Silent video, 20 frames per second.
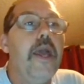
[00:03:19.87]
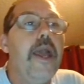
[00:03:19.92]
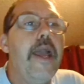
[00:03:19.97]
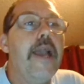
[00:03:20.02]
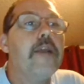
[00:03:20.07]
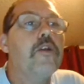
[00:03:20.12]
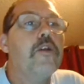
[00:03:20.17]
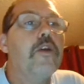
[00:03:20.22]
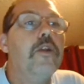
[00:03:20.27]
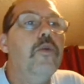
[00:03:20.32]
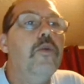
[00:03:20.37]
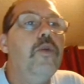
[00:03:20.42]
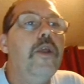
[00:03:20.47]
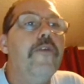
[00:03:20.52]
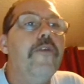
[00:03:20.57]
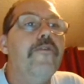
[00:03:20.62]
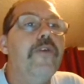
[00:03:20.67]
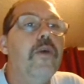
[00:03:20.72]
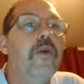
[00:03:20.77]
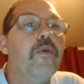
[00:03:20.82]

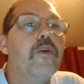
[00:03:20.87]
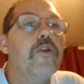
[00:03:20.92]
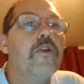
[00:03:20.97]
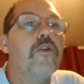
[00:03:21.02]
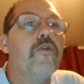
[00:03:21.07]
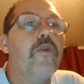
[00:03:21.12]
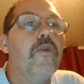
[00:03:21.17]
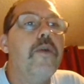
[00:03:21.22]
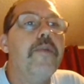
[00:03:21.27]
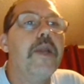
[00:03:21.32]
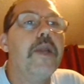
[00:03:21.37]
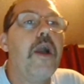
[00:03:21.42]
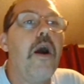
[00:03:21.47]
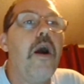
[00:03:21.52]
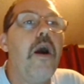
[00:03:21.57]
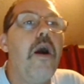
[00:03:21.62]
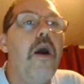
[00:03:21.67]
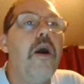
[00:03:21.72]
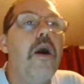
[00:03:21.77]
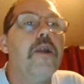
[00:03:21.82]
excluding viewers streaming
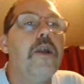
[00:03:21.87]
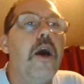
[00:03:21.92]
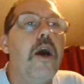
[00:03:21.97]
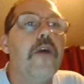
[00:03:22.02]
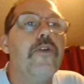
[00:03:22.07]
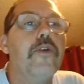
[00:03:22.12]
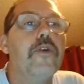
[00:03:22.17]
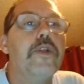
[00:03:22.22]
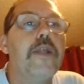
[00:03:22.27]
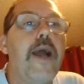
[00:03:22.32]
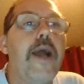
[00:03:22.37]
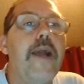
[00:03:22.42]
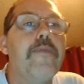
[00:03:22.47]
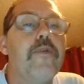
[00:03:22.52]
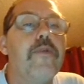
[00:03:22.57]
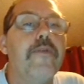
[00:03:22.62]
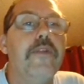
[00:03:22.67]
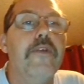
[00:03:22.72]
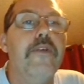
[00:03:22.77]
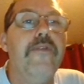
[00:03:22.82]
on other
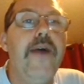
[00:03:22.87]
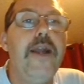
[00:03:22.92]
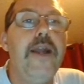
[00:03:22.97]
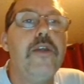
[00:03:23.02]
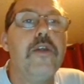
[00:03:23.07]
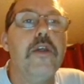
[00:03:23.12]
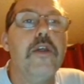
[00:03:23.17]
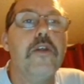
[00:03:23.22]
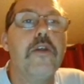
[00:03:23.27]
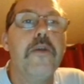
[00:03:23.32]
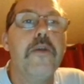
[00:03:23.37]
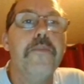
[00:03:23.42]
types of devices,